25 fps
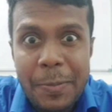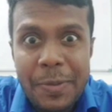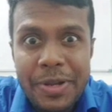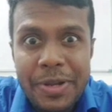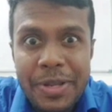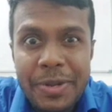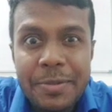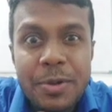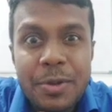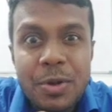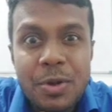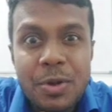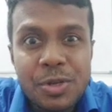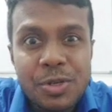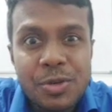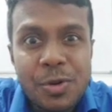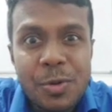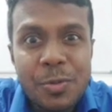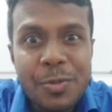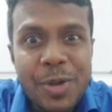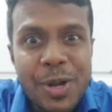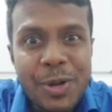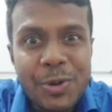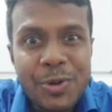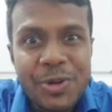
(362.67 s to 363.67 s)
epidemiology
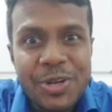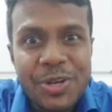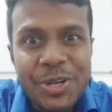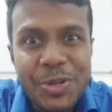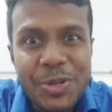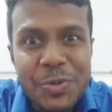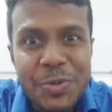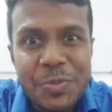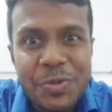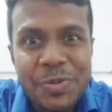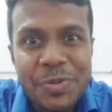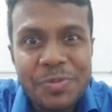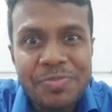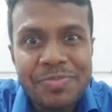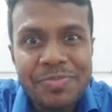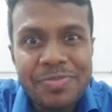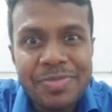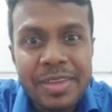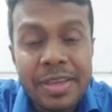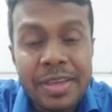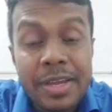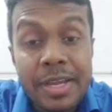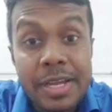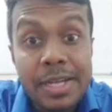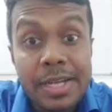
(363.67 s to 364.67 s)
of parotid tumor.
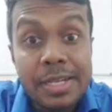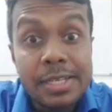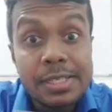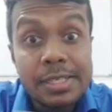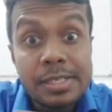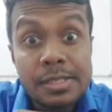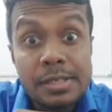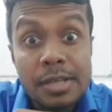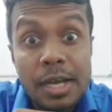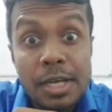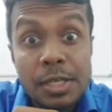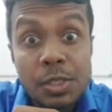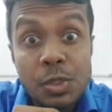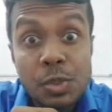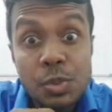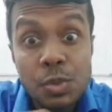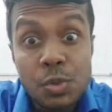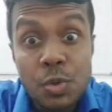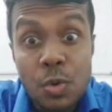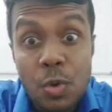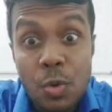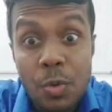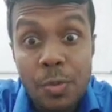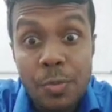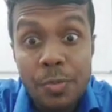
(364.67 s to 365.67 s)
It is nice
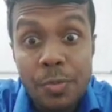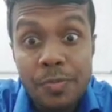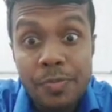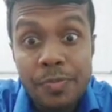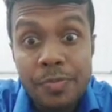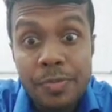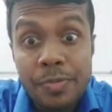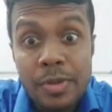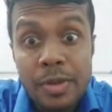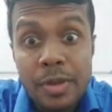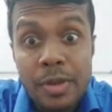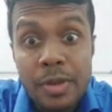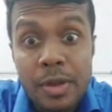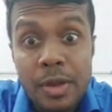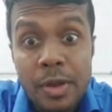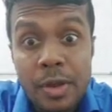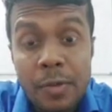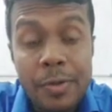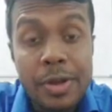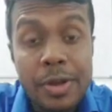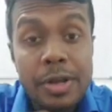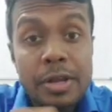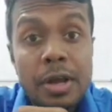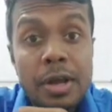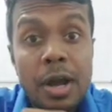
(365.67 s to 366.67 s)
to know.
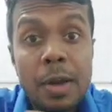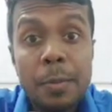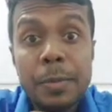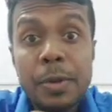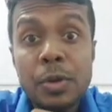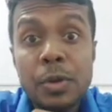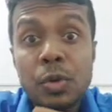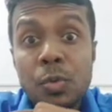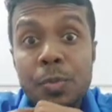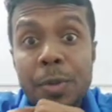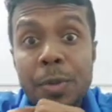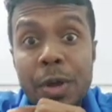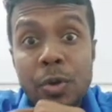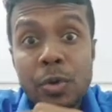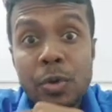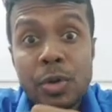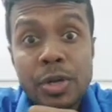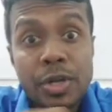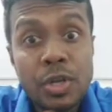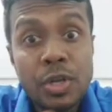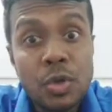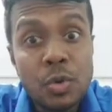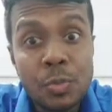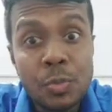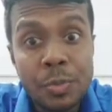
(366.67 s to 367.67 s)
When coming to
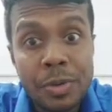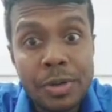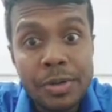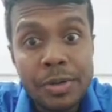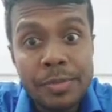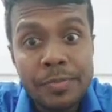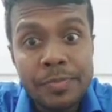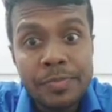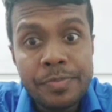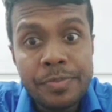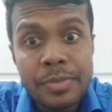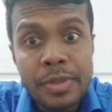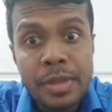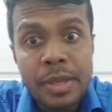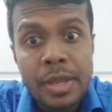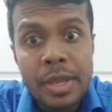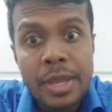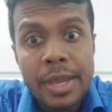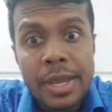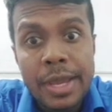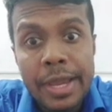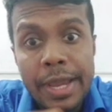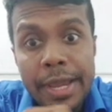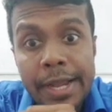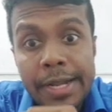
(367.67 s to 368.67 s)
parotid tumor,
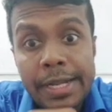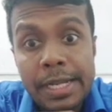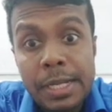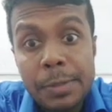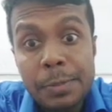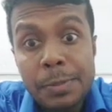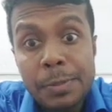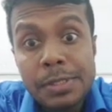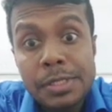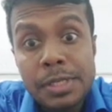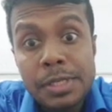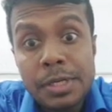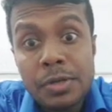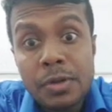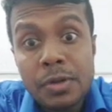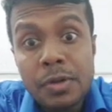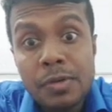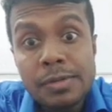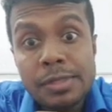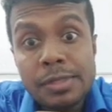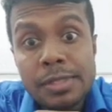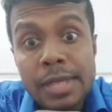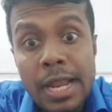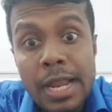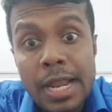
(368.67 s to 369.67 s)
80%
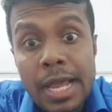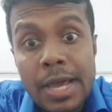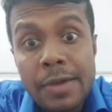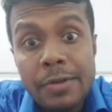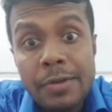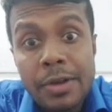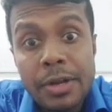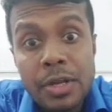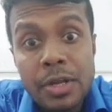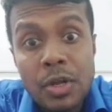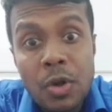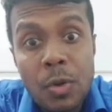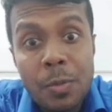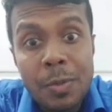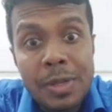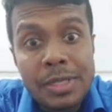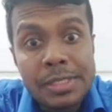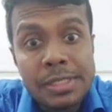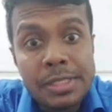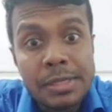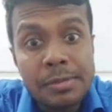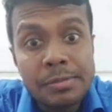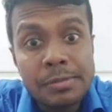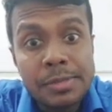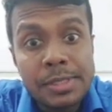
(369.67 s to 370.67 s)
of salivary
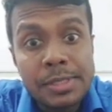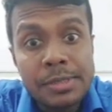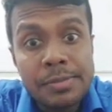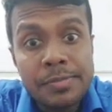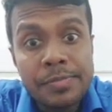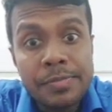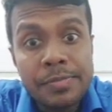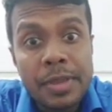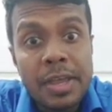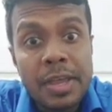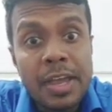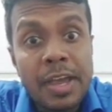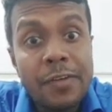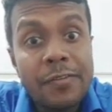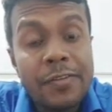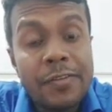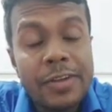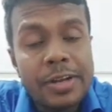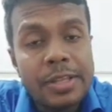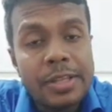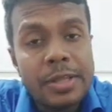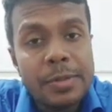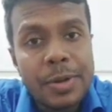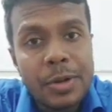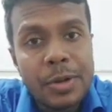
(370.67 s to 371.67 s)
neoplasms
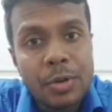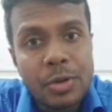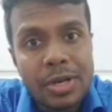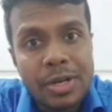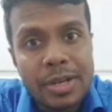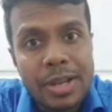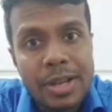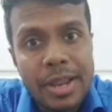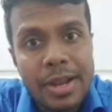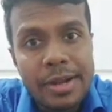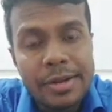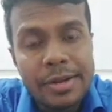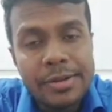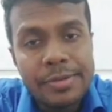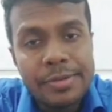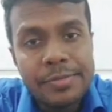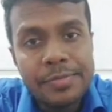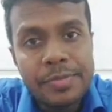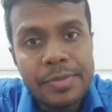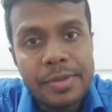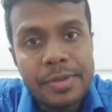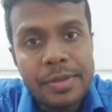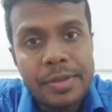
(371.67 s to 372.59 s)
affect the parotid gland.